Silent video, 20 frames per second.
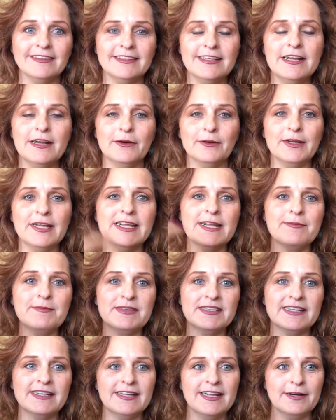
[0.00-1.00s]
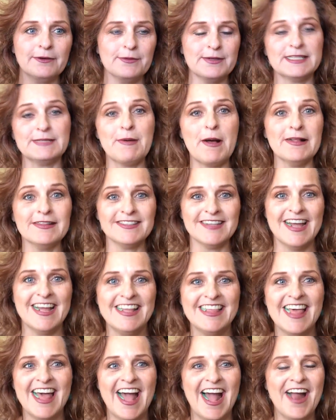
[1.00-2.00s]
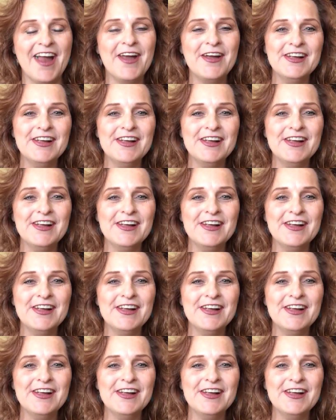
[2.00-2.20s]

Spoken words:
you know, get him to get a response like that.